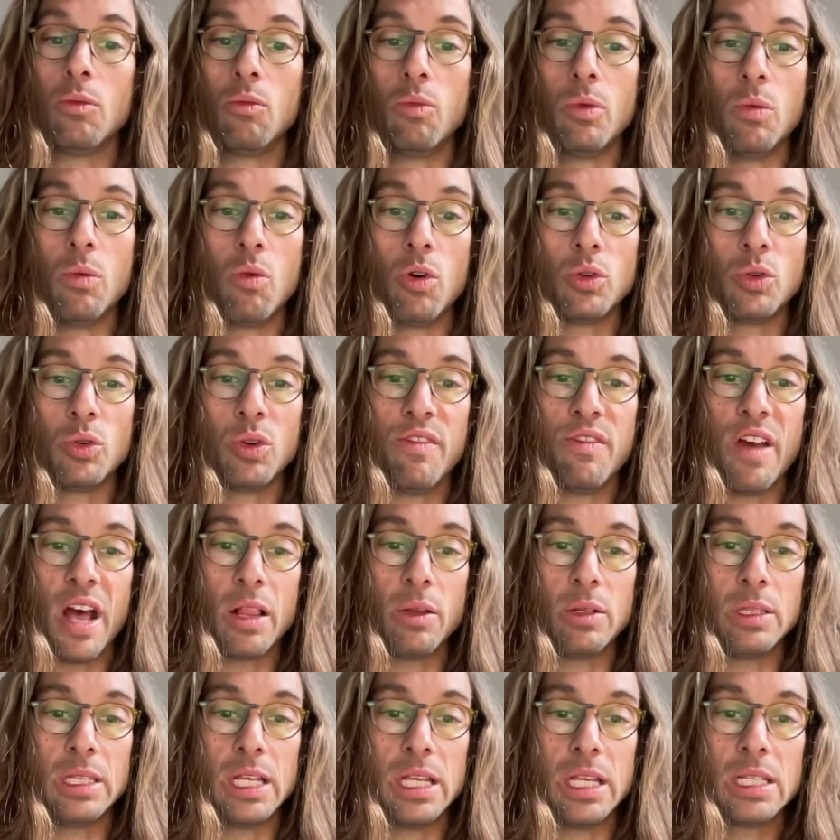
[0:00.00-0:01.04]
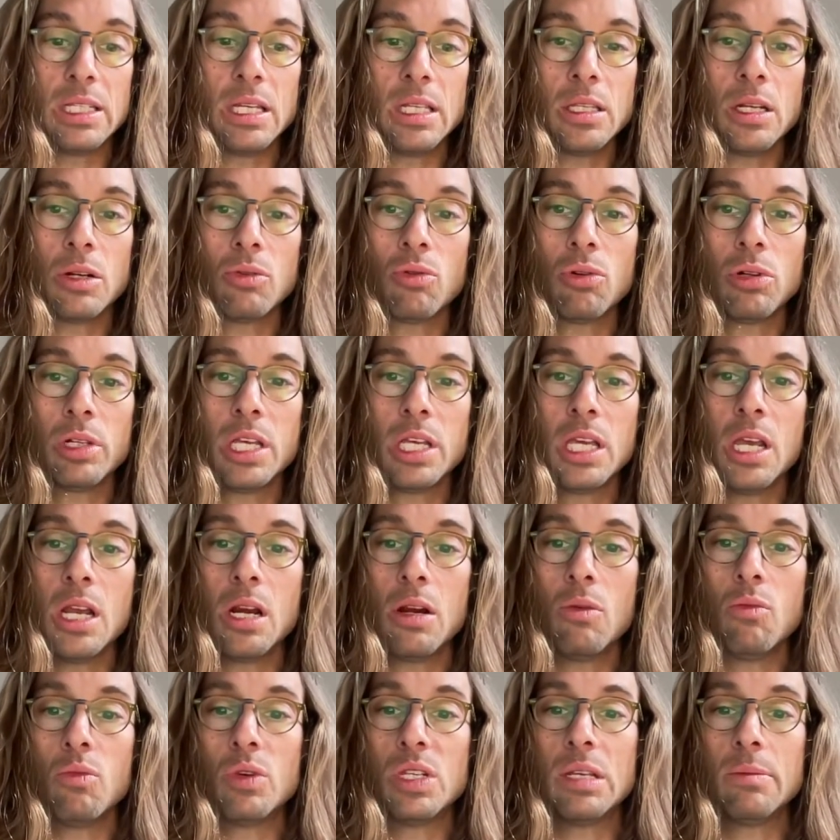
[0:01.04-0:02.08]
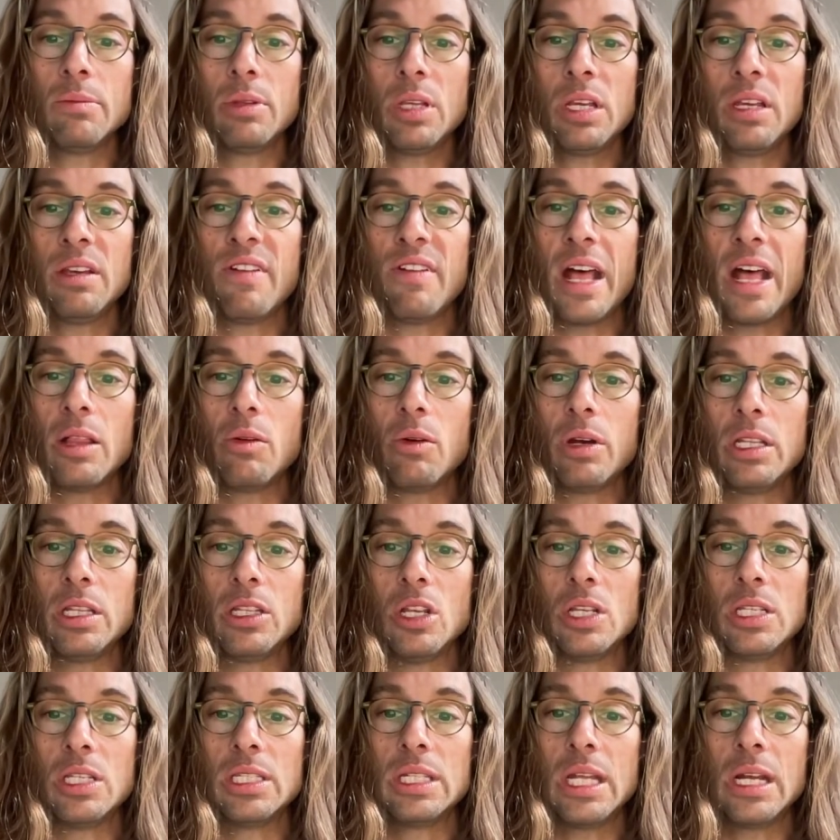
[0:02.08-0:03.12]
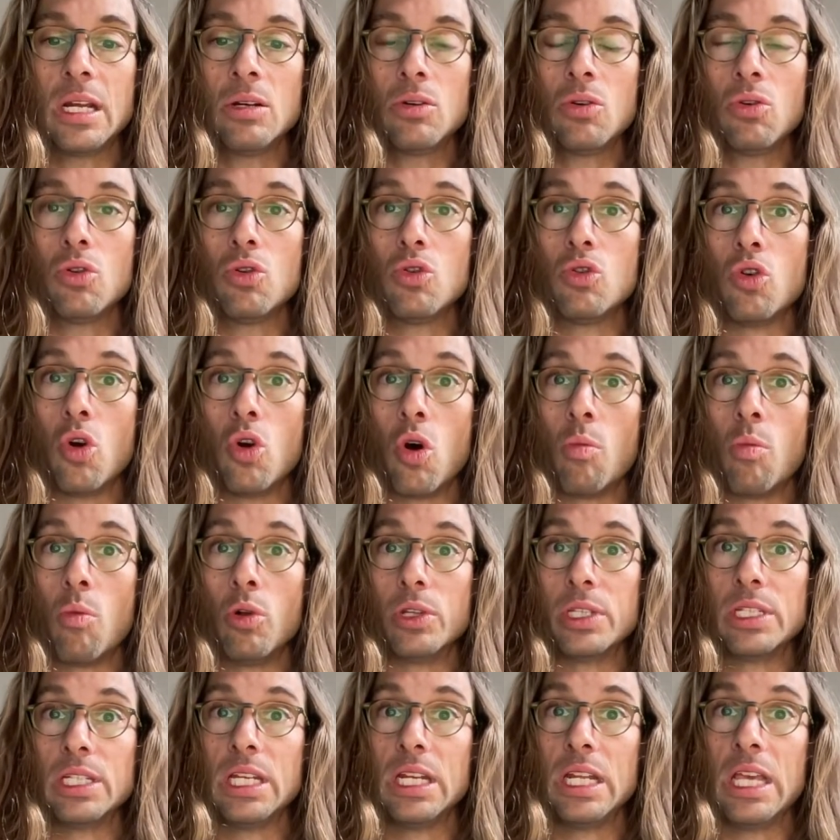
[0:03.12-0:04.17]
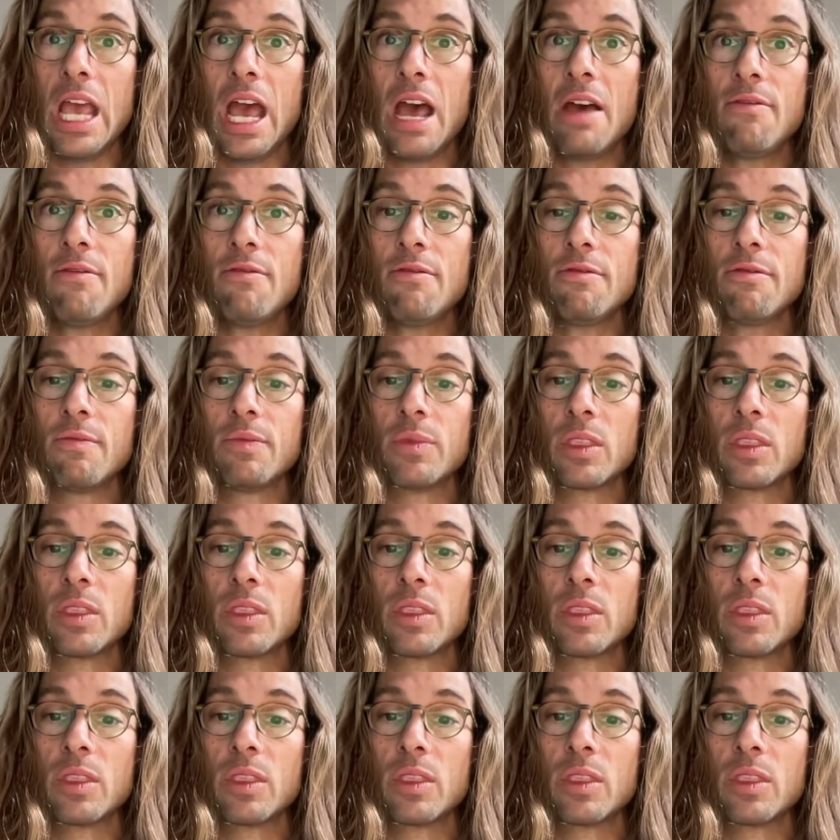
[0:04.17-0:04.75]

we want to evaluate this integral here, we simply evaluate the standard normal CDF